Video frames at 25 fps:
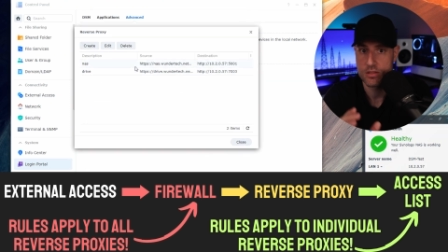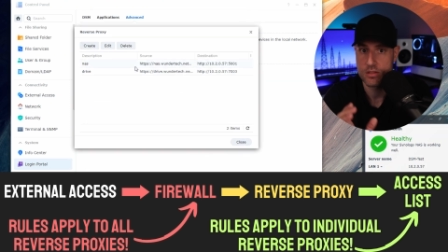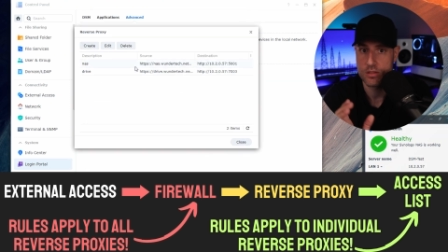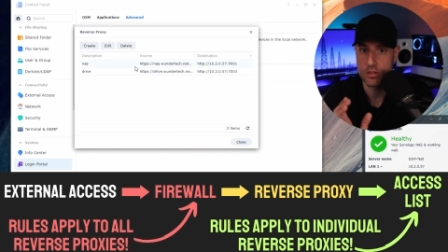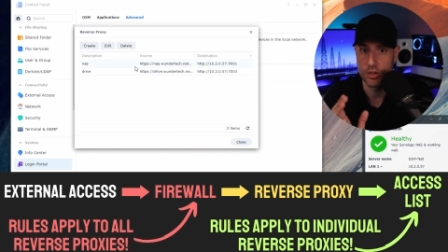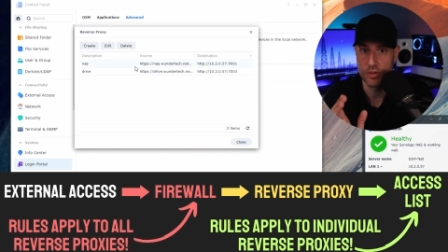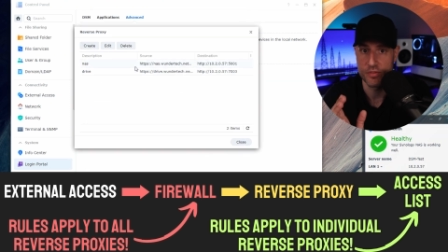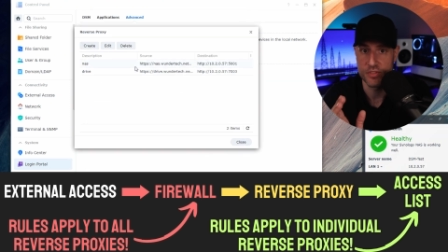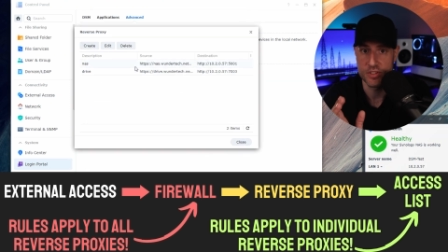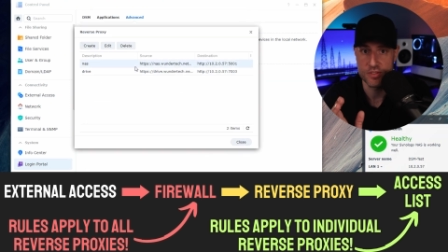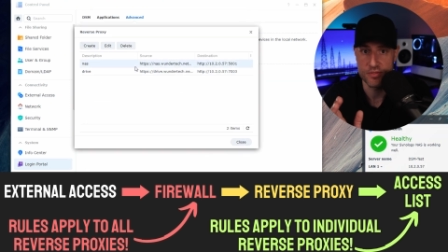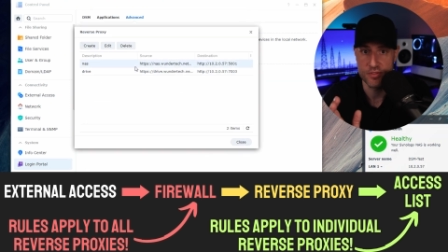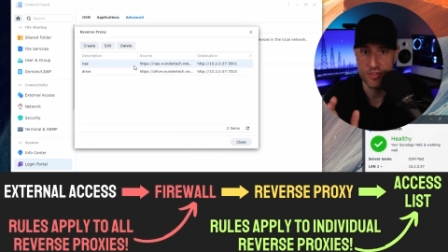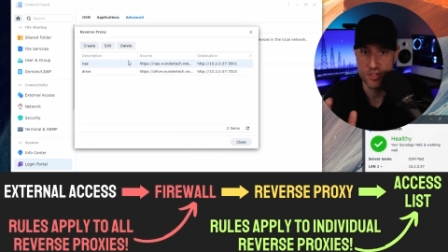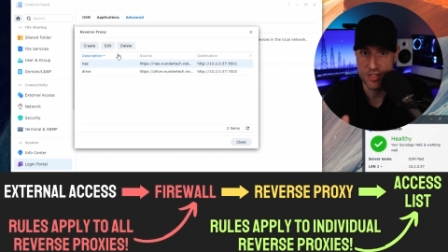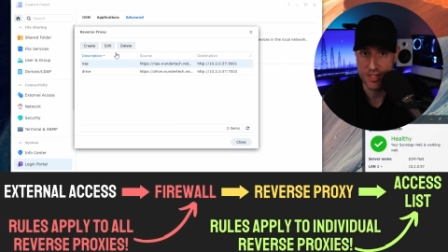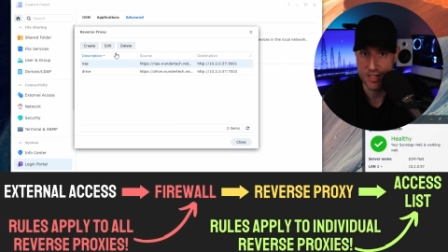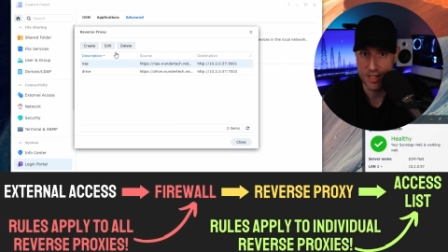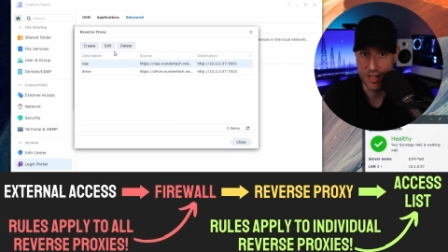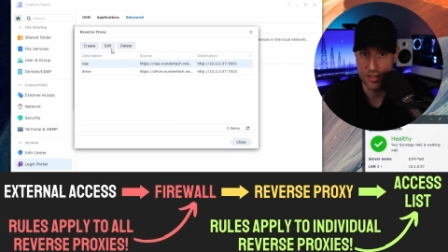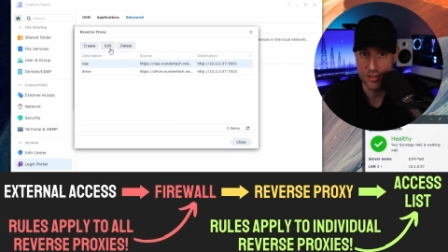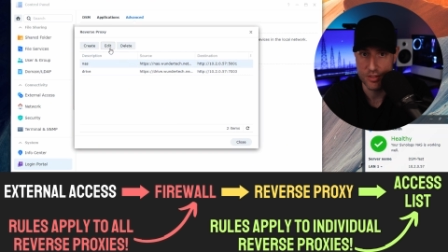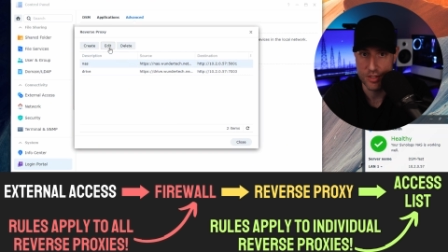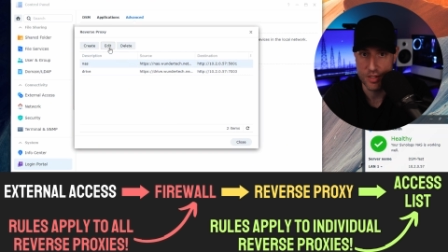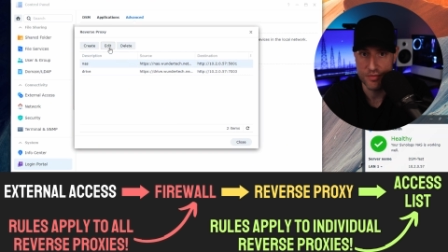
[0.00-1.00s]
So if it's for
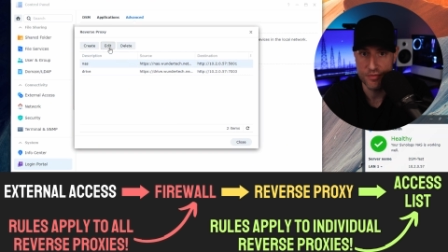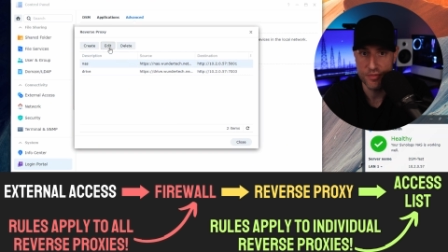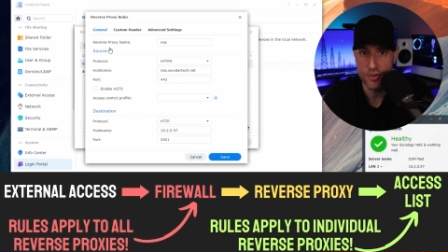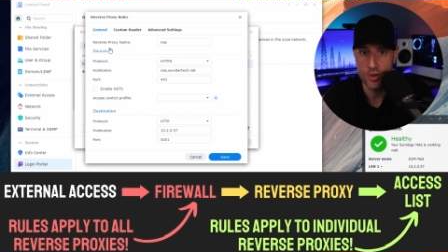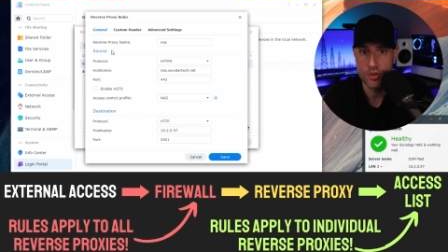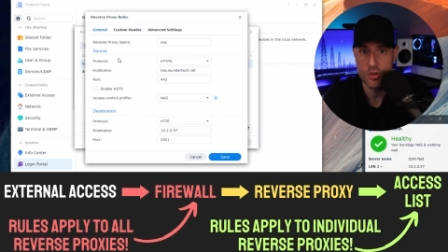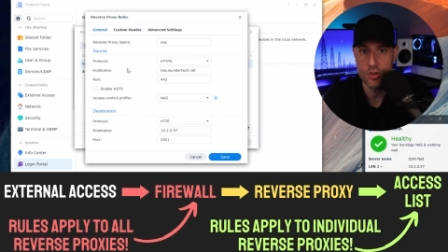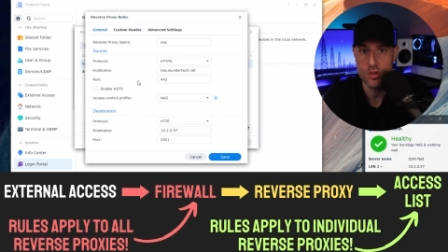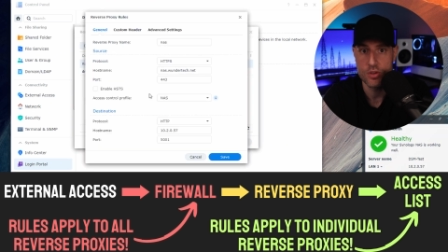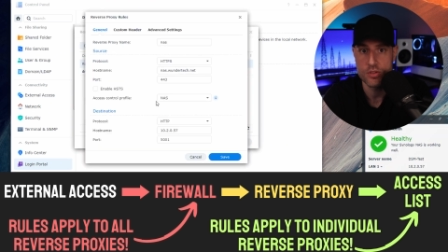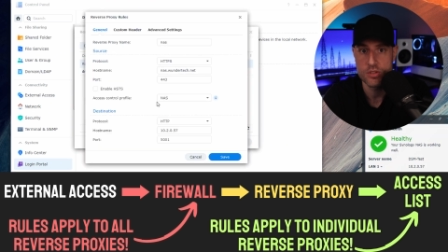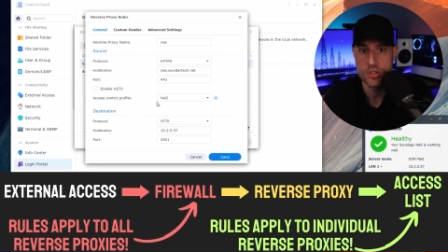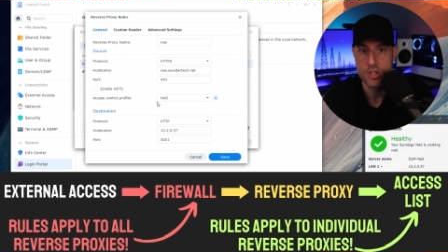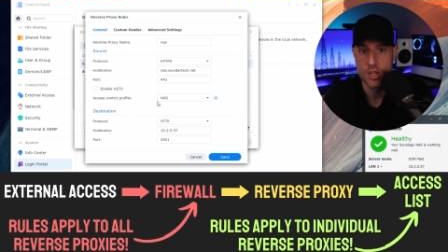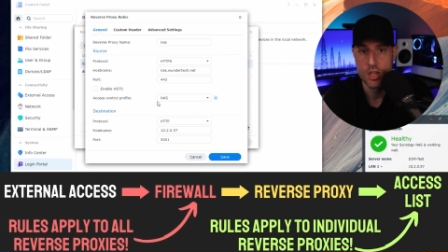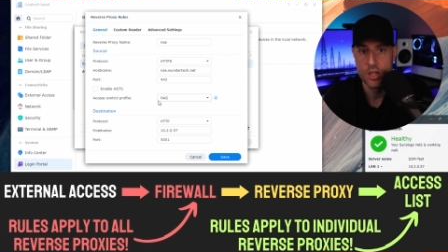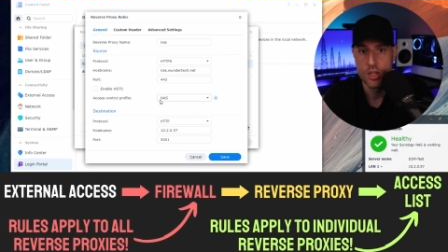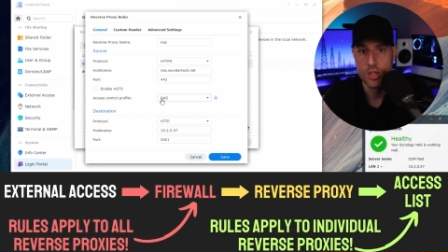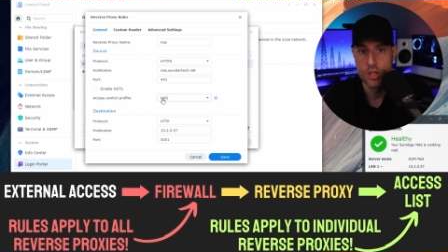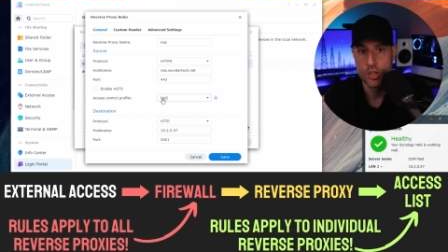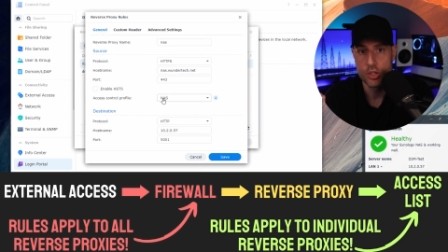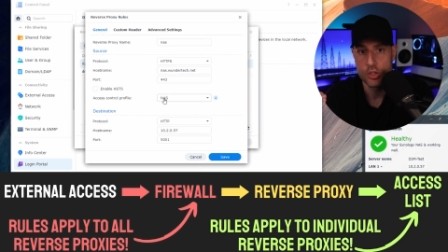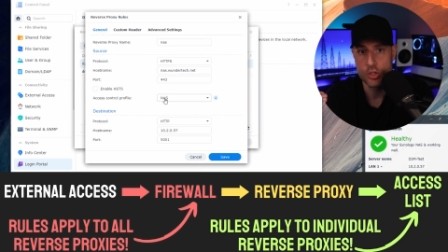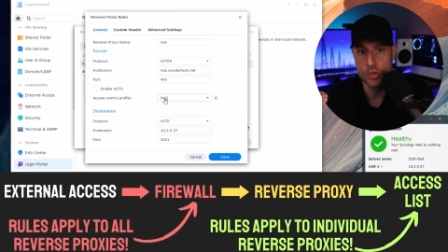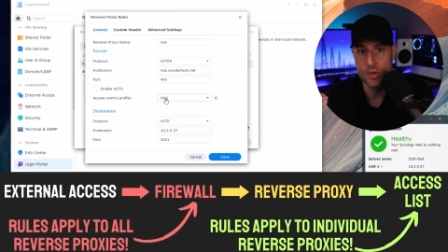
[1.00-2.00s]
Synology Photos,
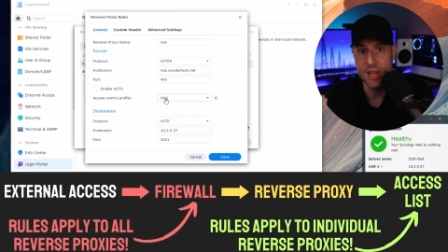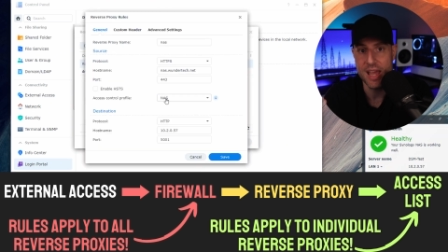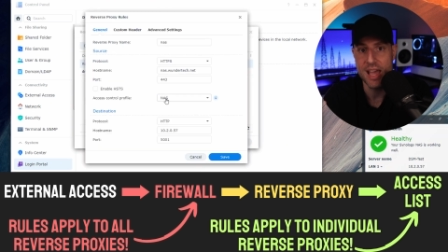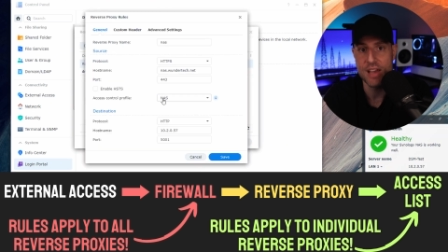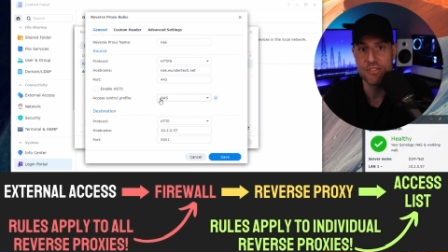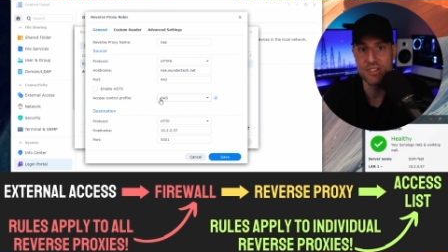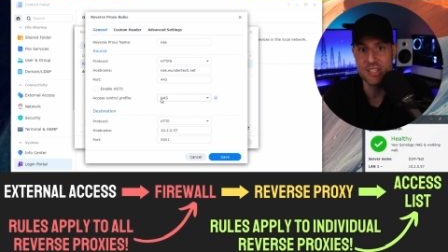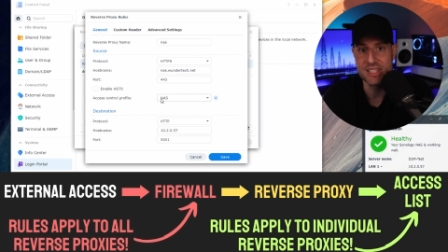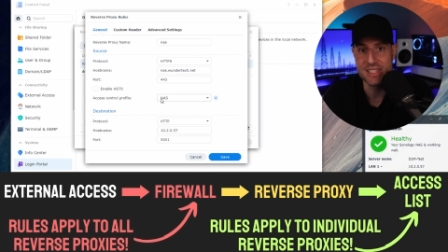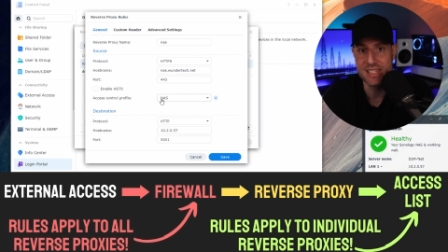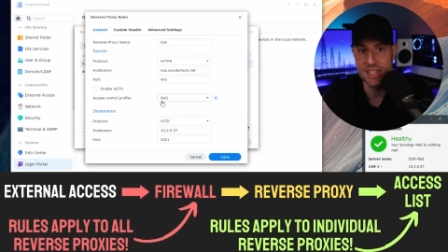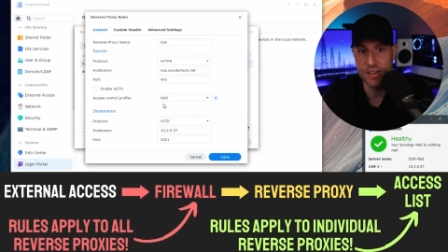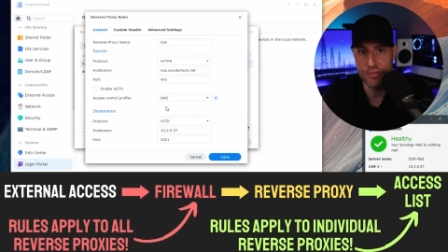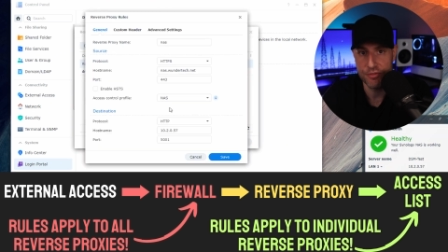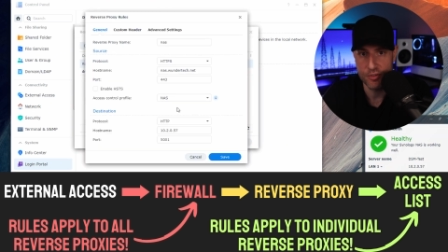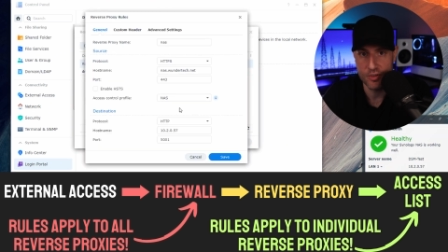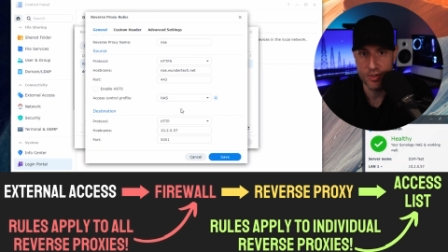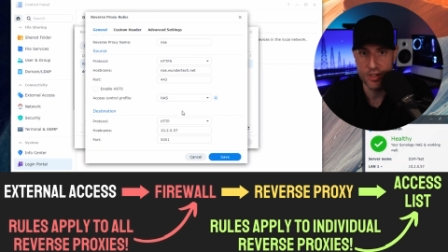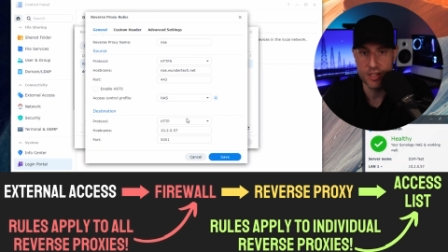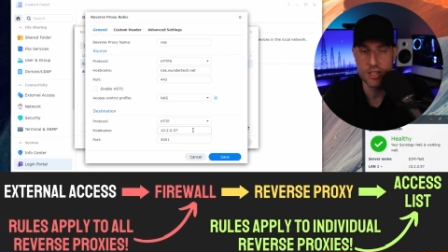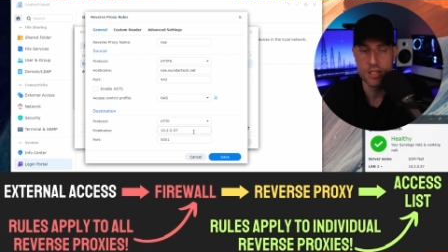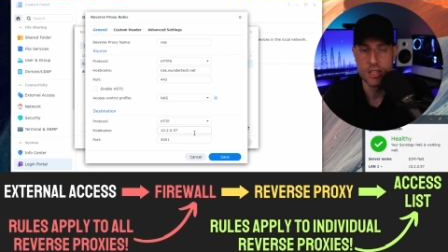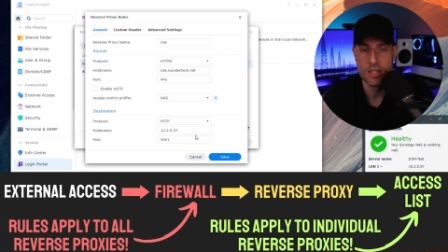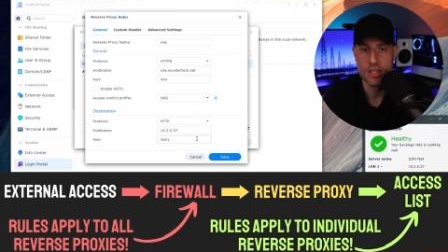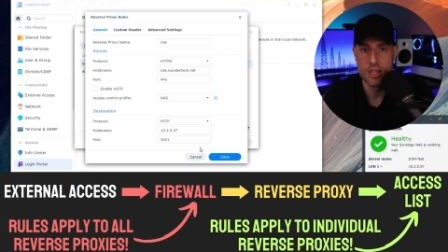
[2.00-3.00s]
you'd have a
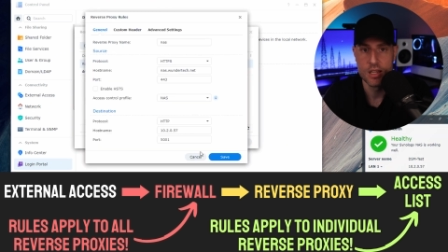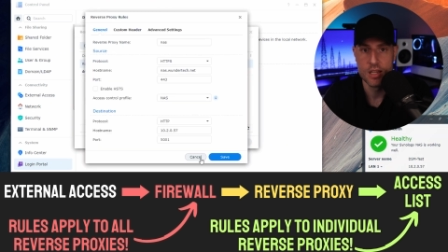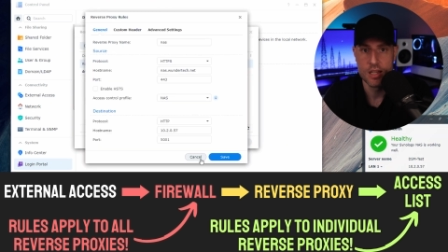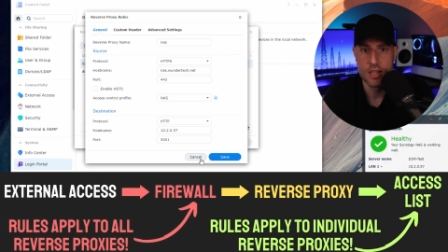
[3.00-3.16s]
different